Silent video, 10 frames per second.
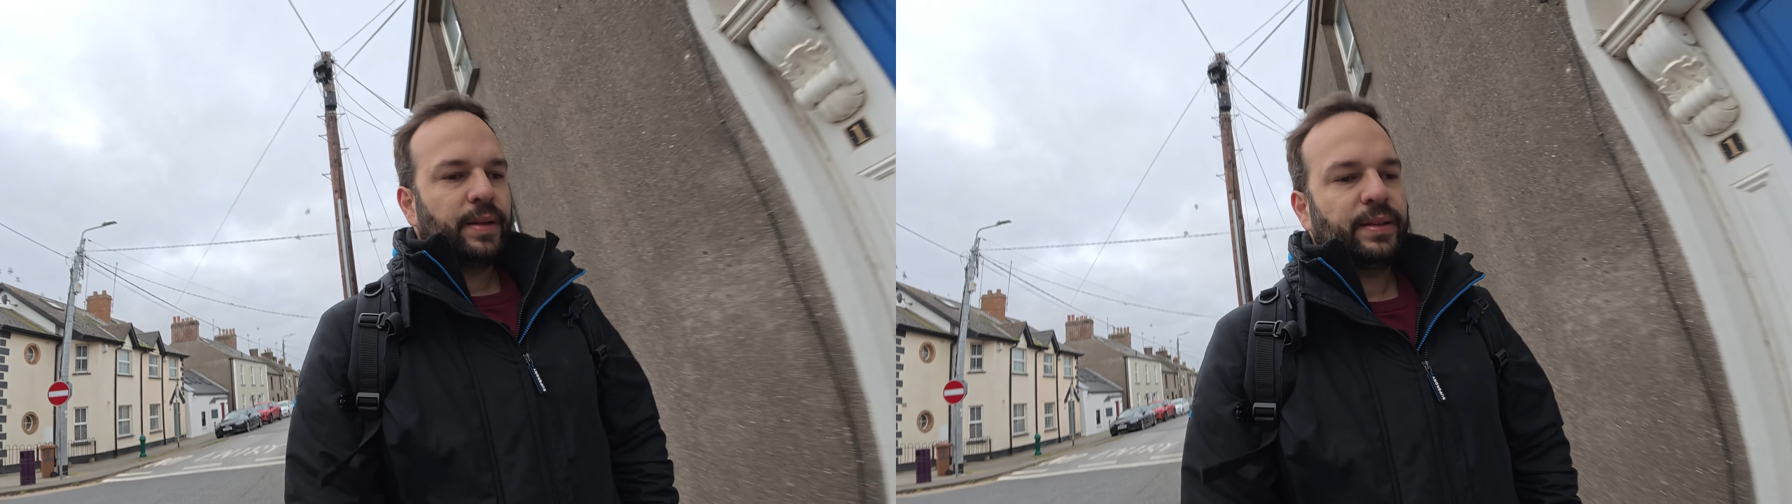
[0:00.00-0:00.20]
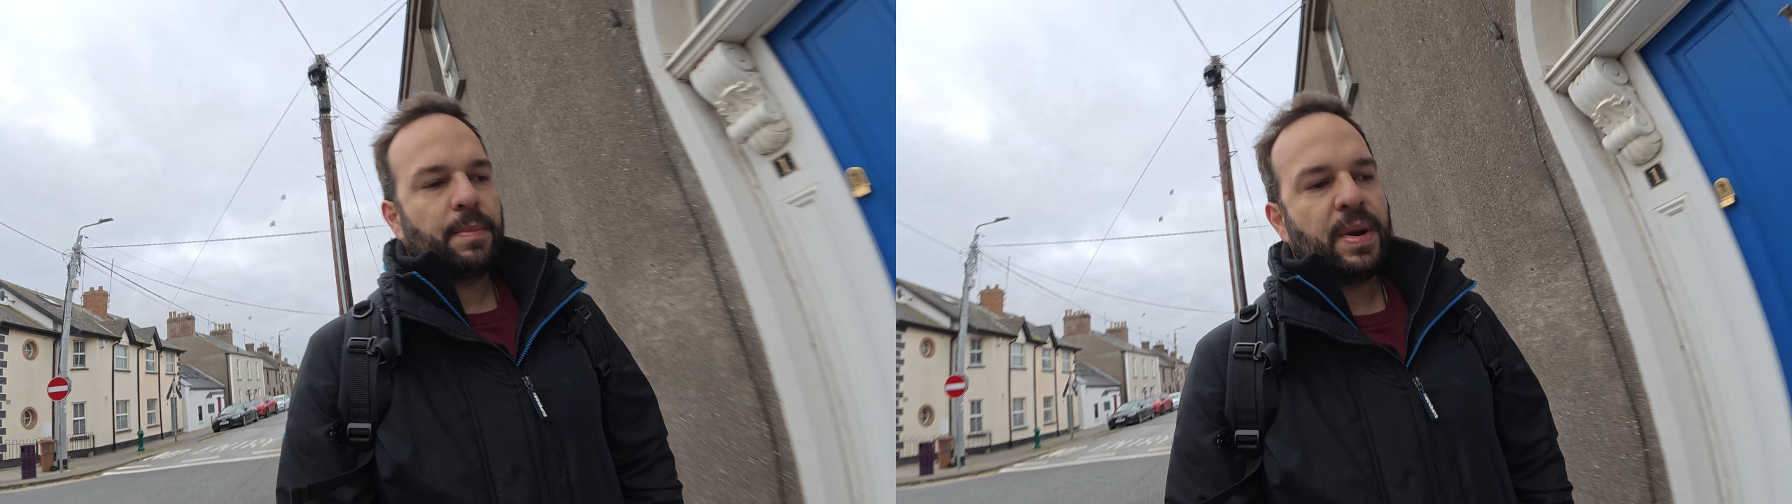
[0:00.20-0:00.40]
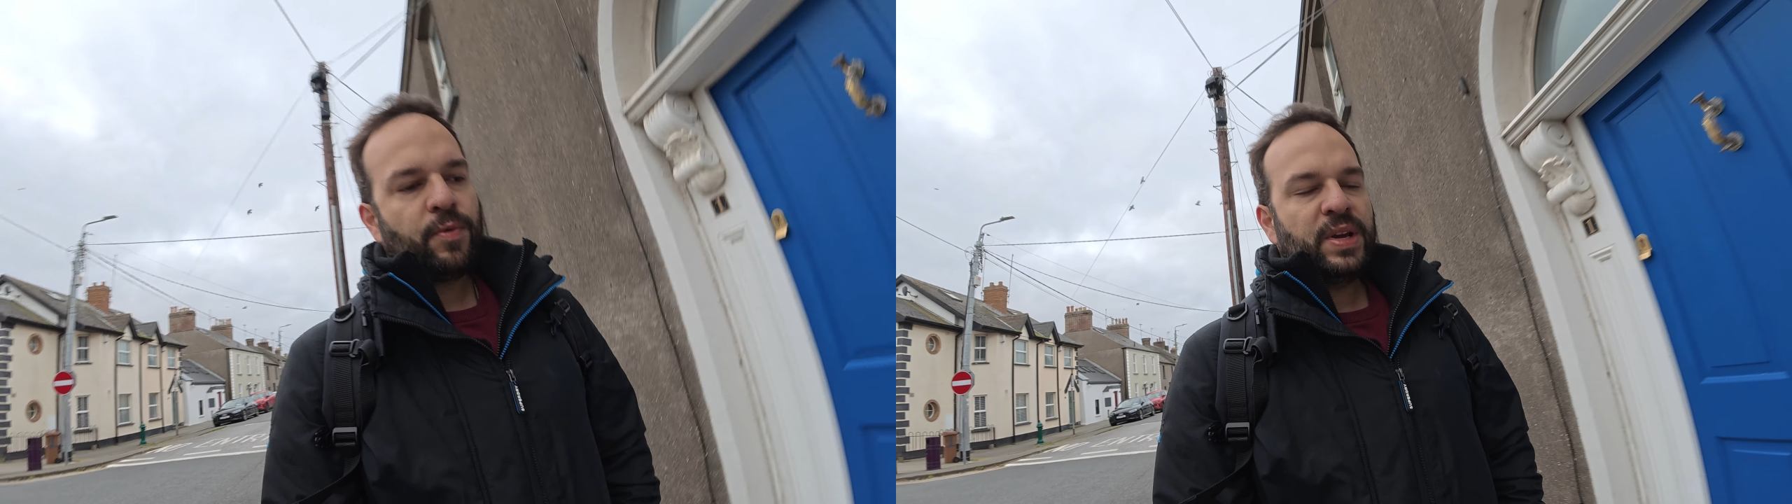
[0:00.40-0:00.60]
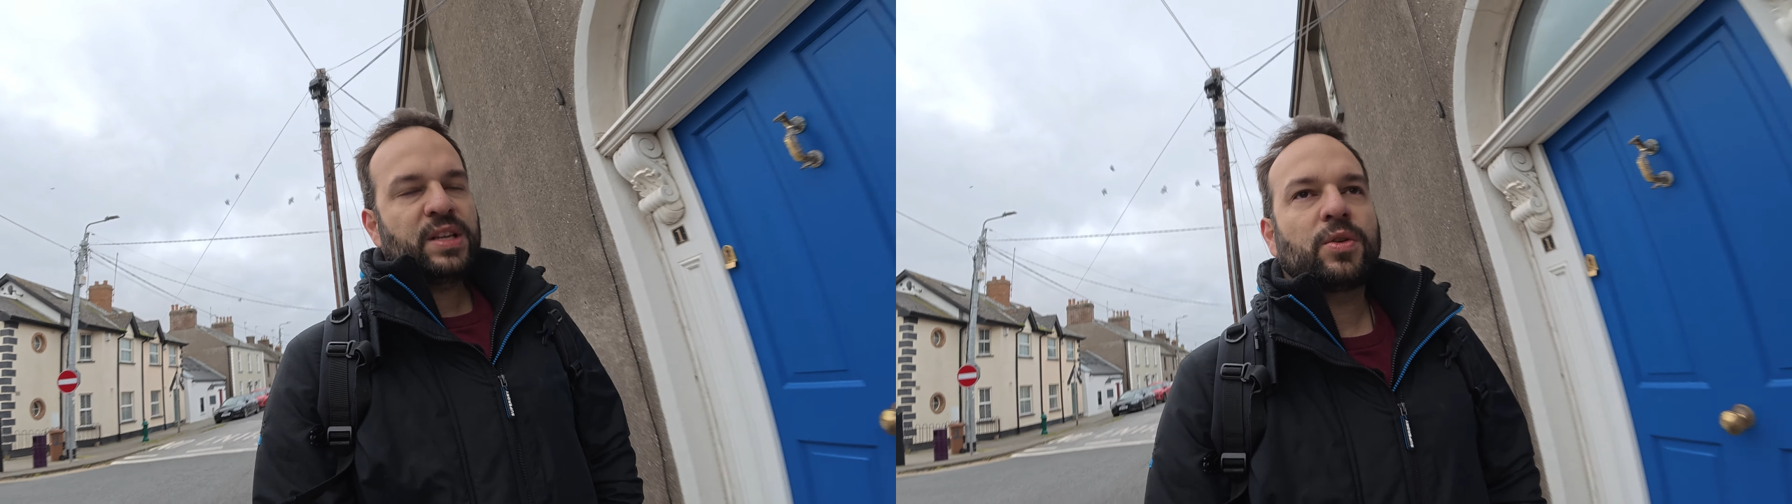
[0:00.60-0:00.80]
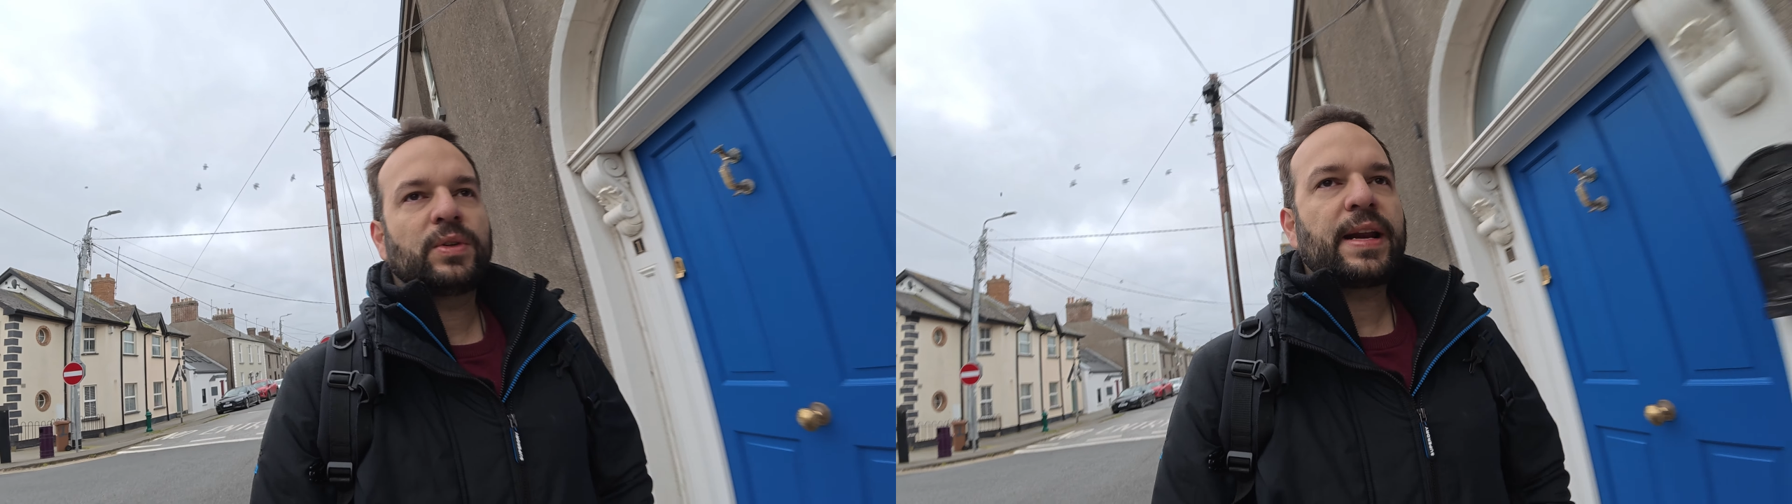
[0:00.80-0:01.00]
the main
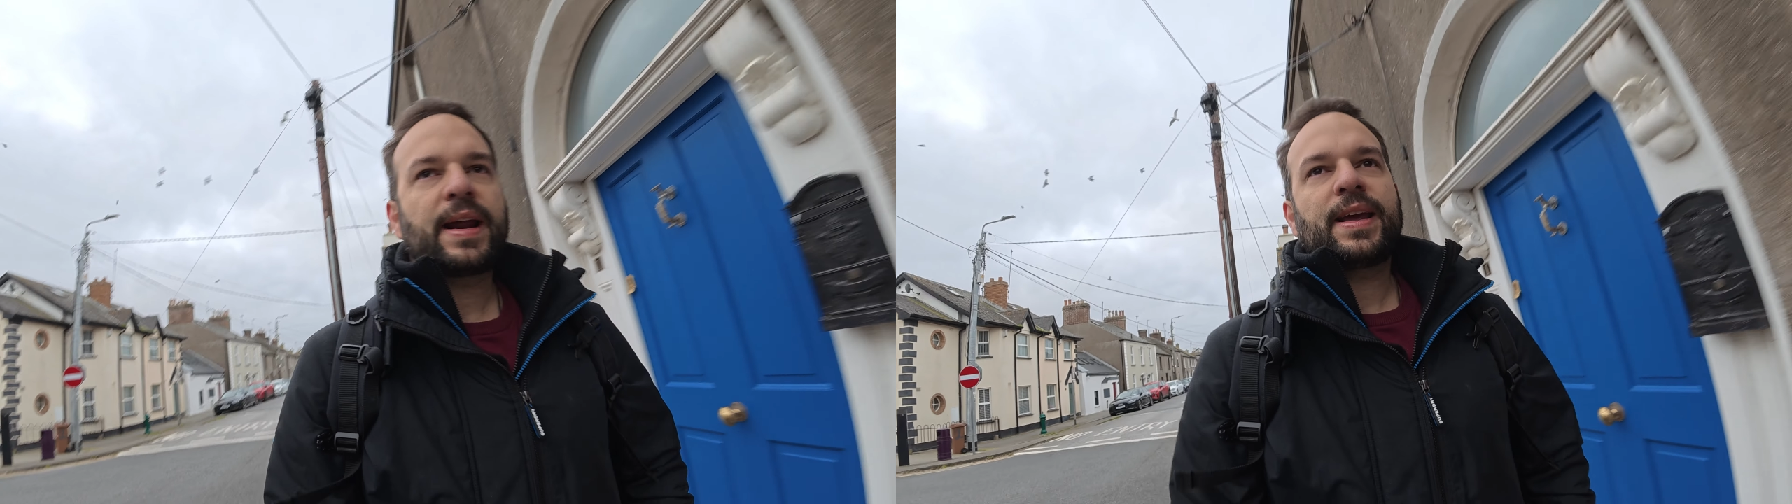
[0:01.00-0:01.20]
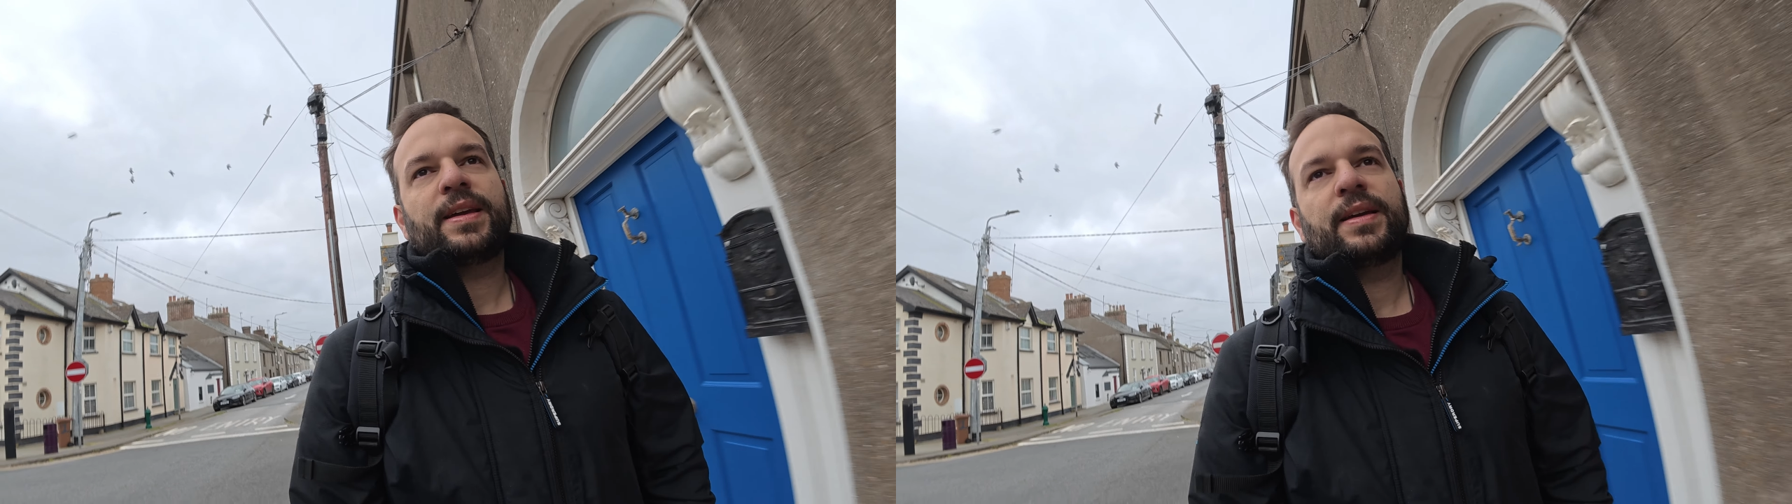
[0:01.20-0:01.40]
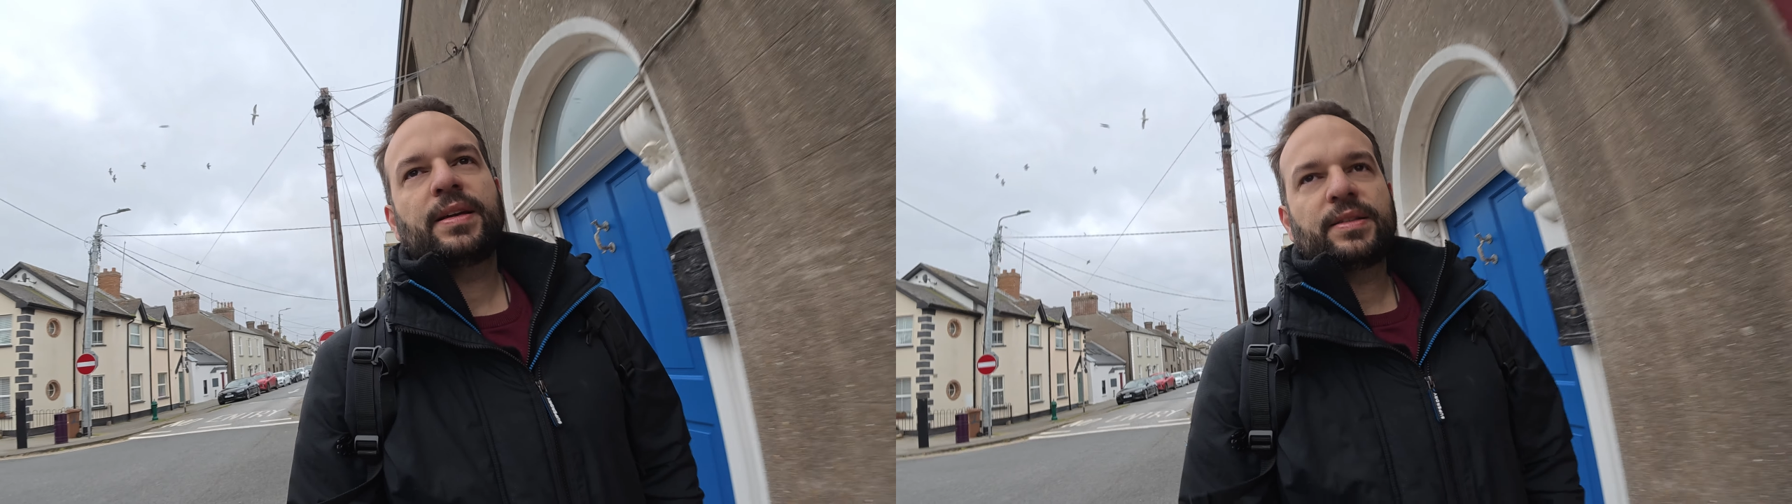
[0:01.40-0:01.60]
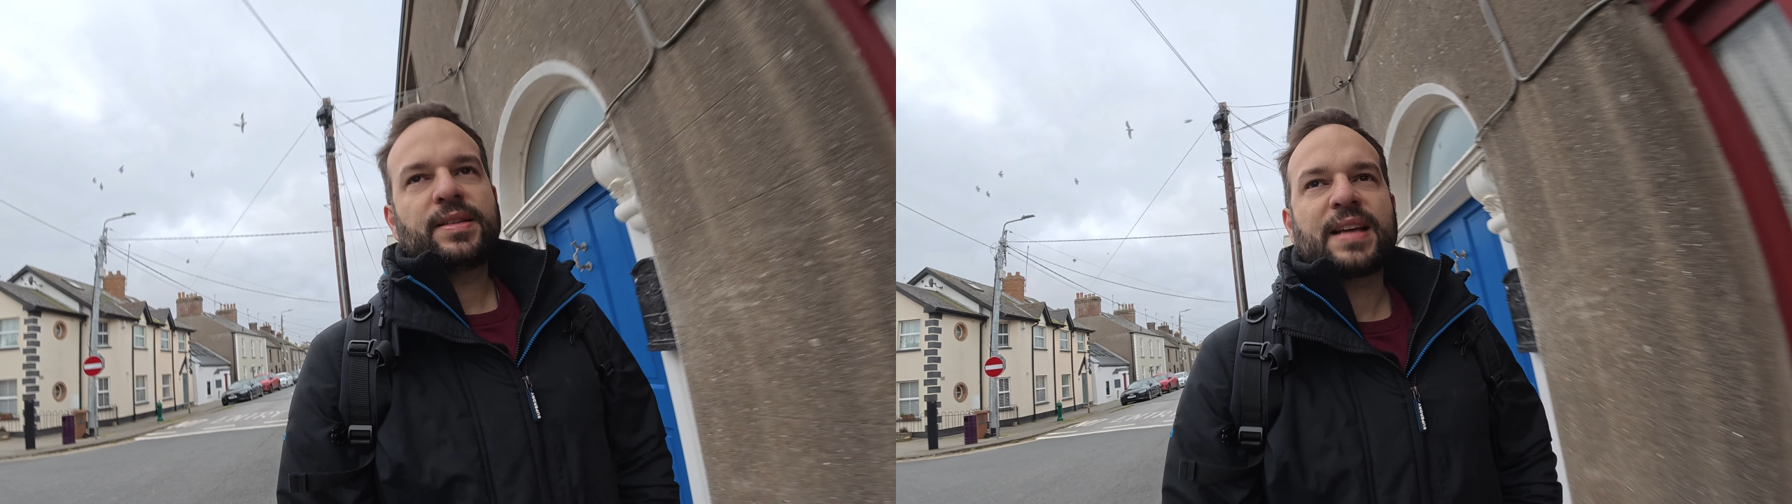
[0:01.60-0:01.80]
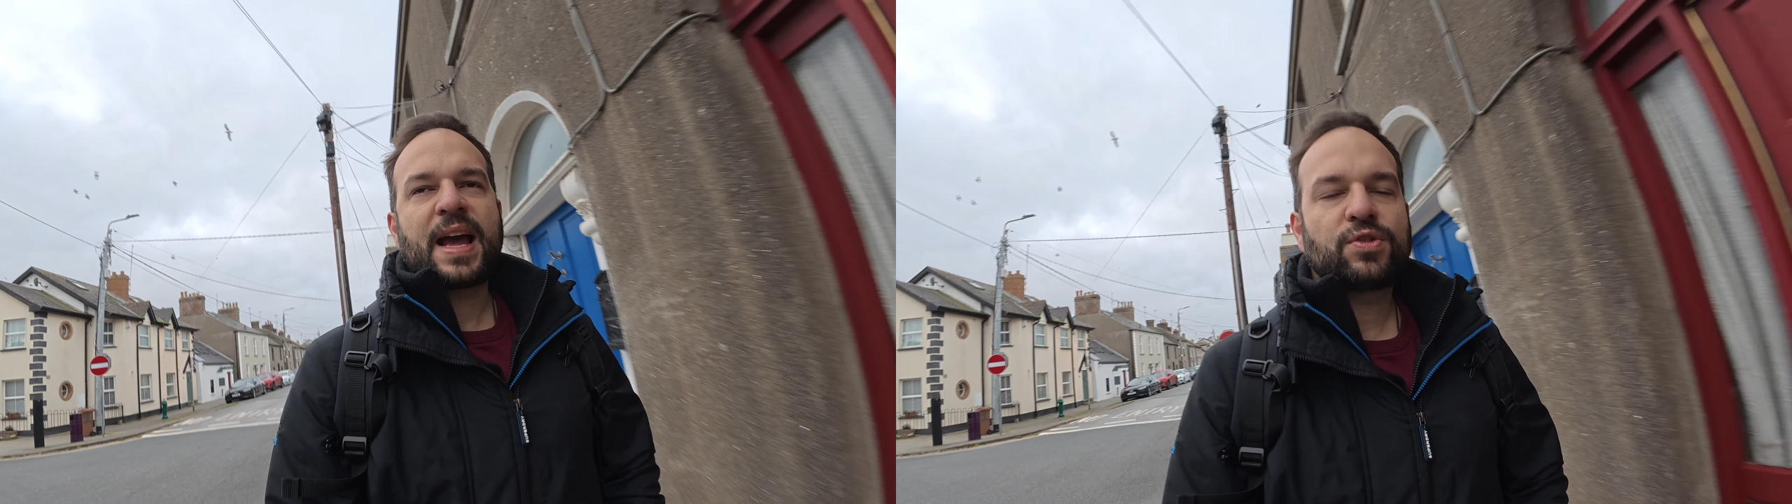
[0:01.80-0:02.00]
reason that I
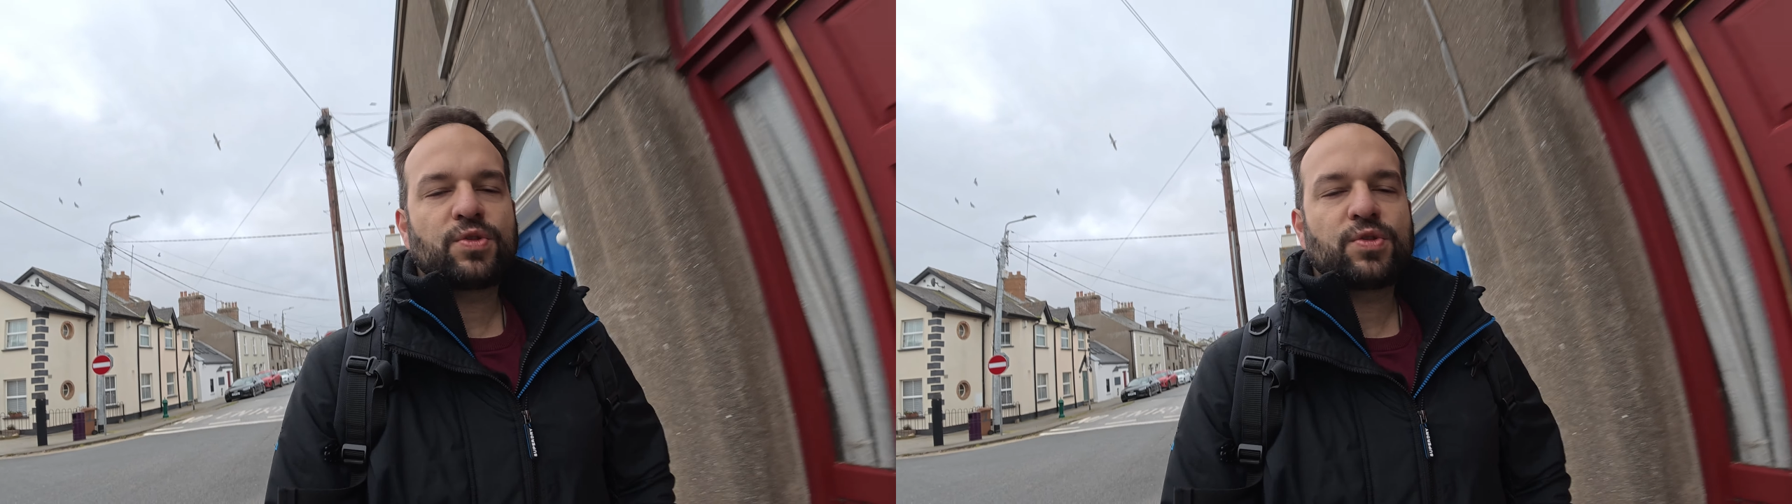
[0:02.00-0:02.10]
decided